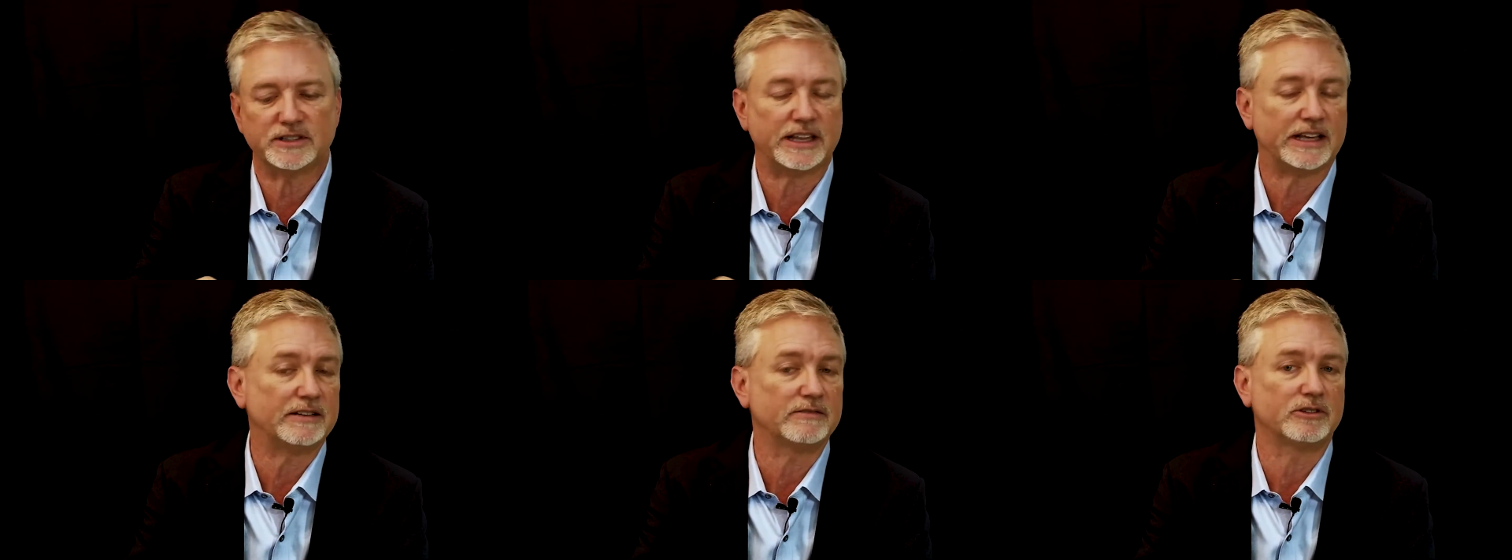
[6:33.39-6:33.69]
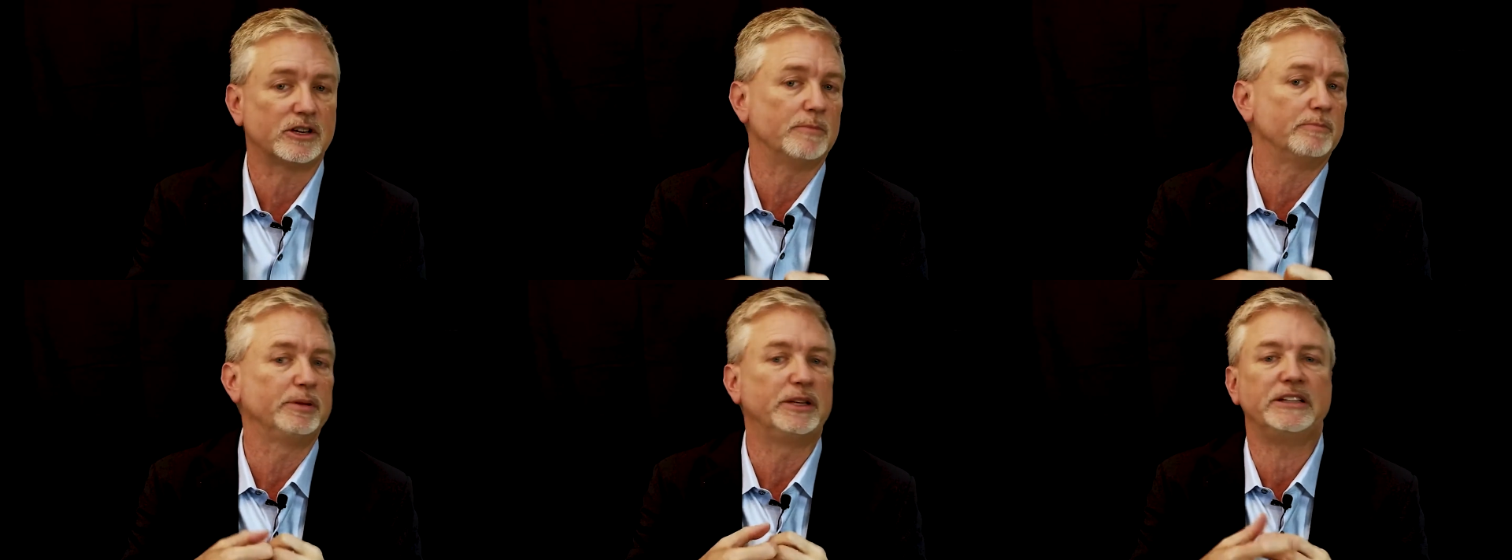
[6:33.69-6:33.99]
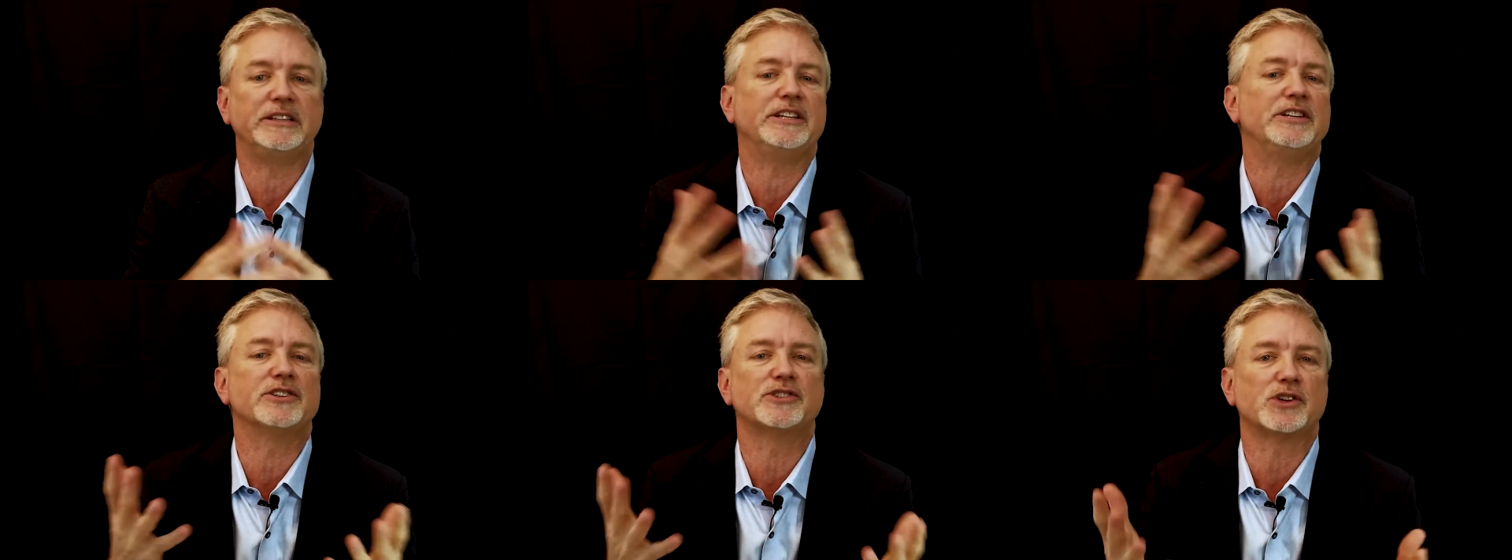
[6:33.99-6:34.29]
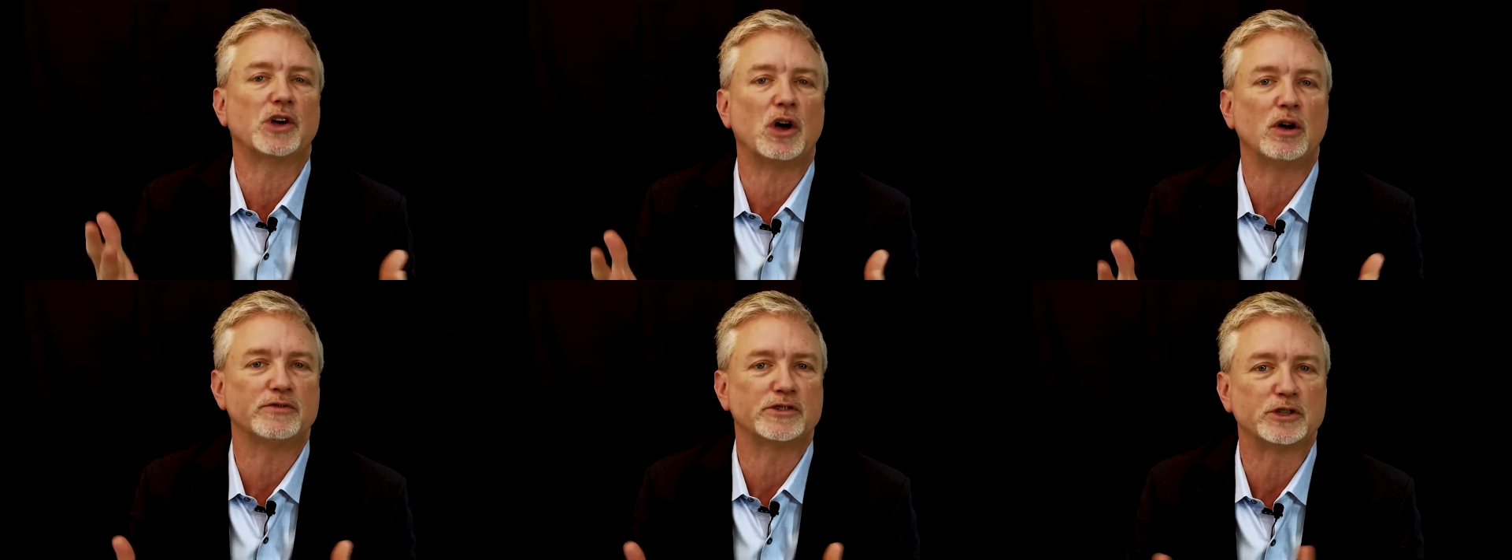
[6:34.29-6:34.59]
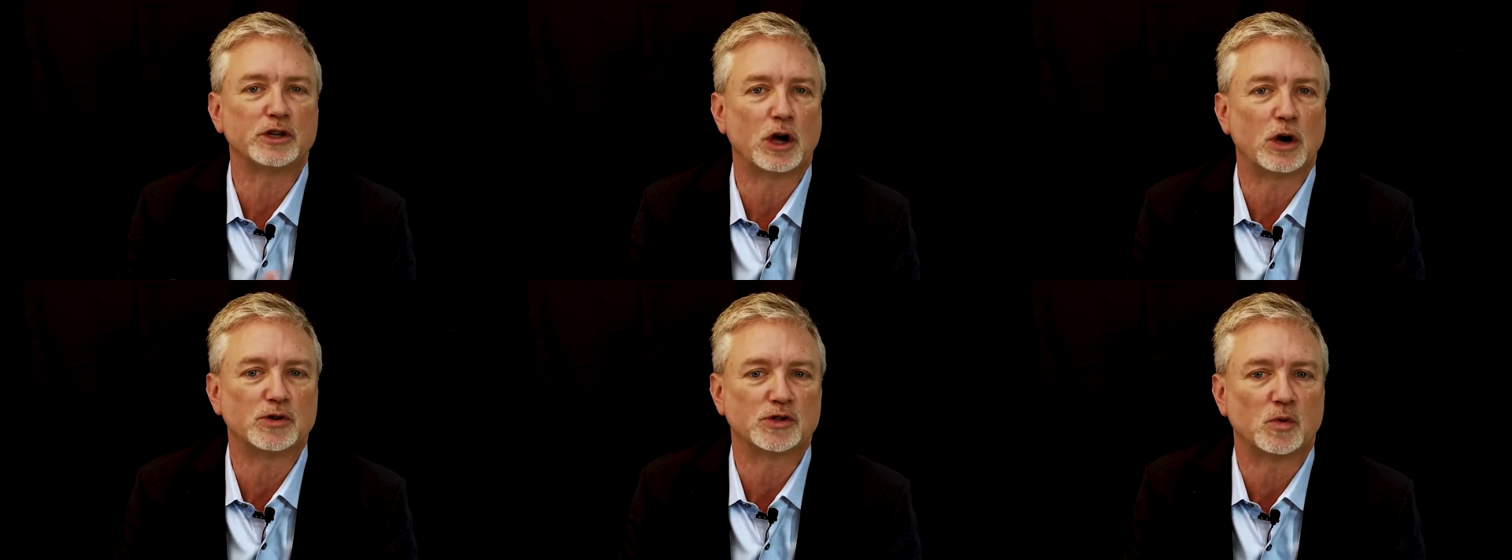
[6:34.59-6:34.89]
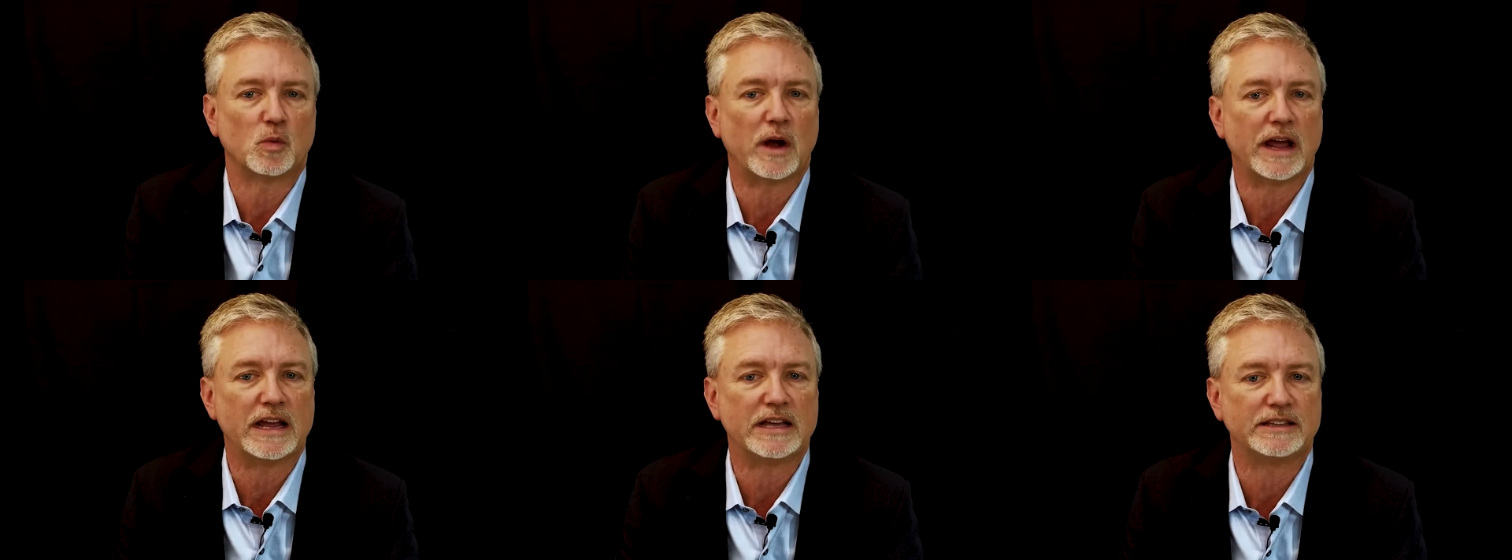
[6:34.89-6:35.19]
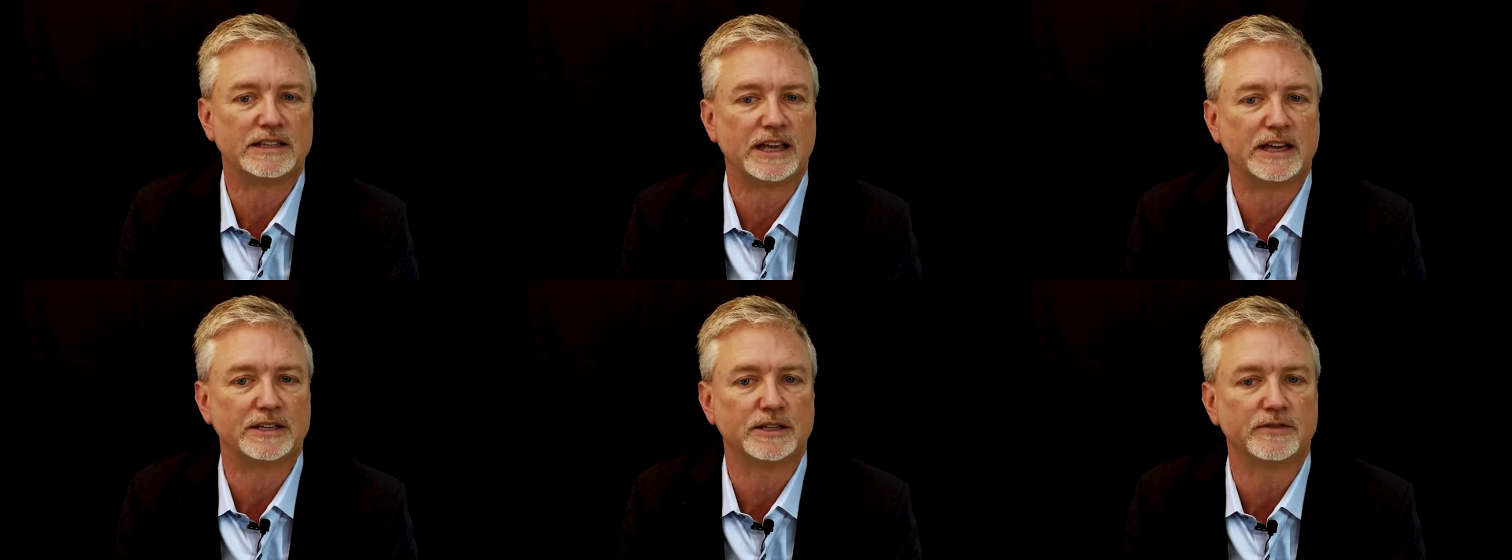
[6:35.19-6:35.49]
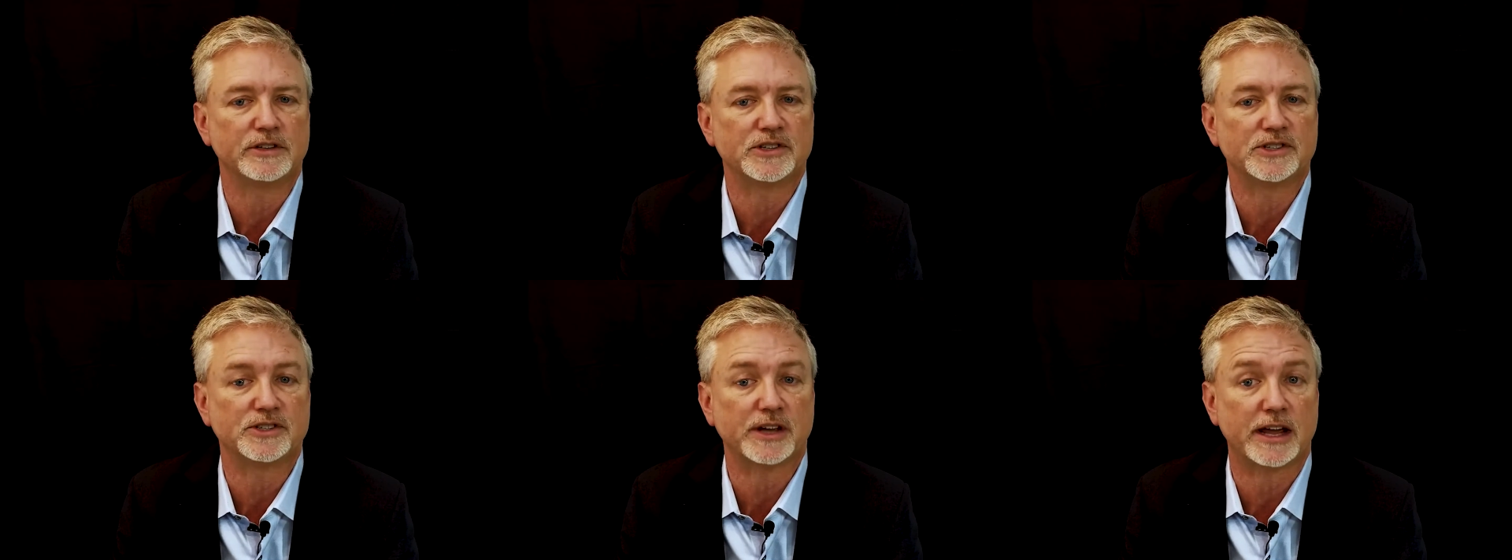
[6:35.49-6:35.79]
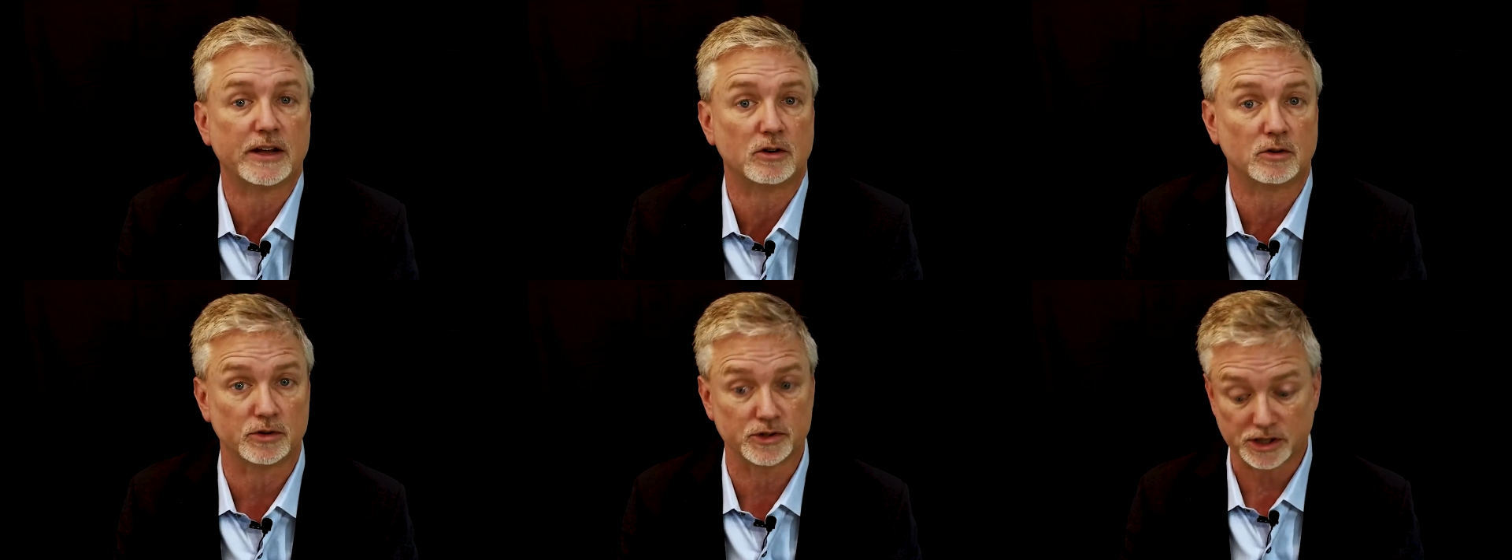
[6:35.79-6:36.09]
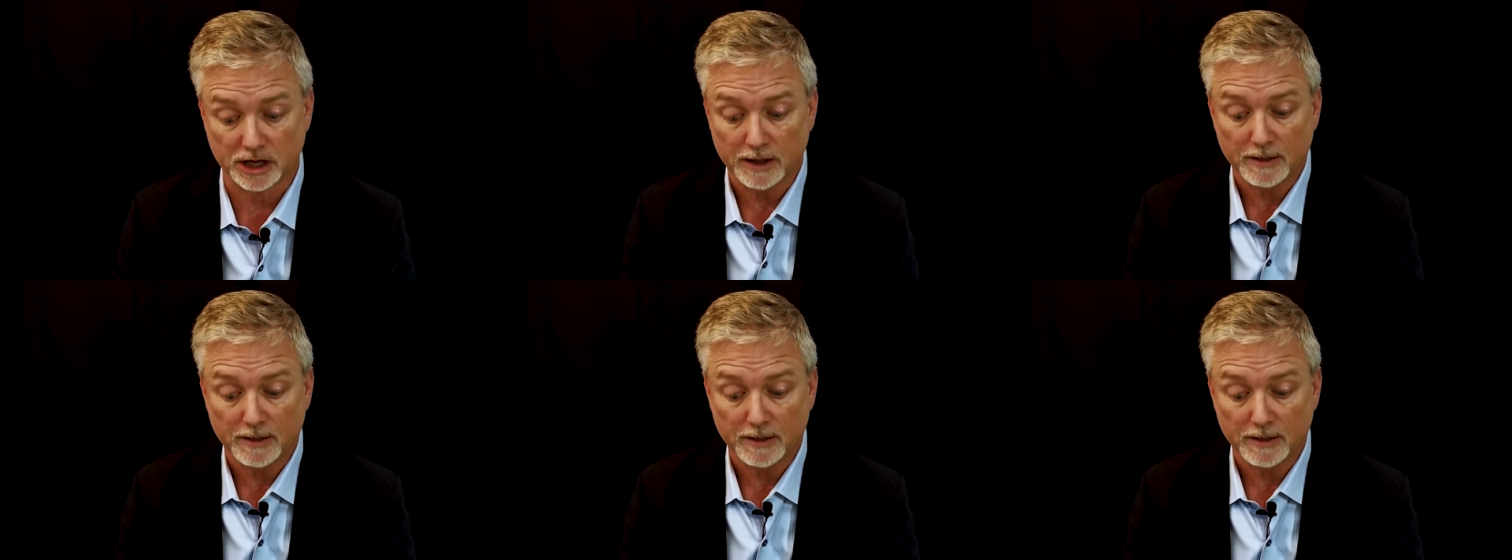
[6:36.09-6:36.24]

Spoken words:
that completely dissolves and goes away at the end of its cycles.